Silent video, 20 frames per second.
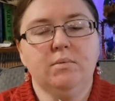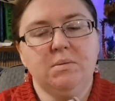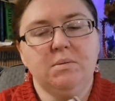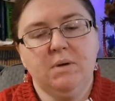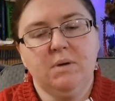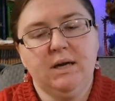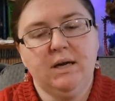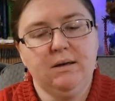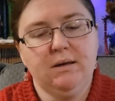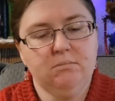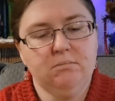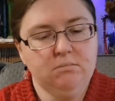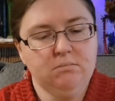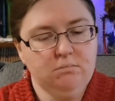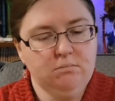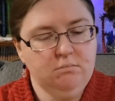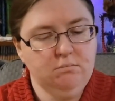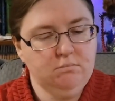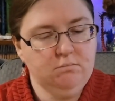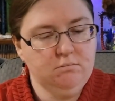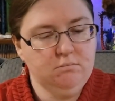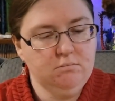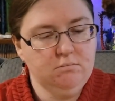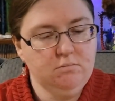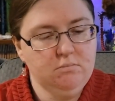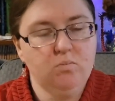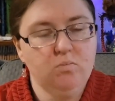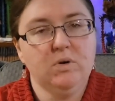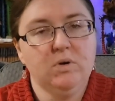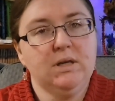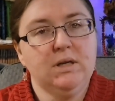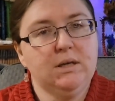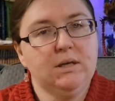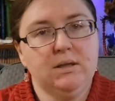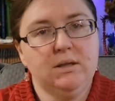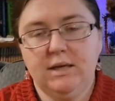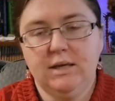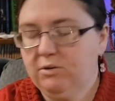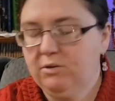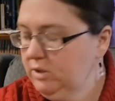we might read it
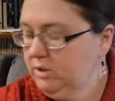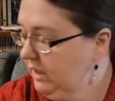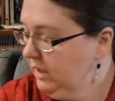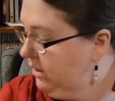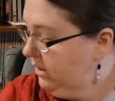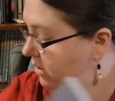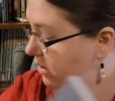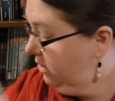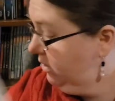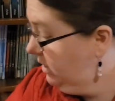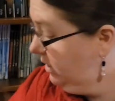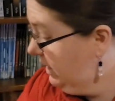aloud together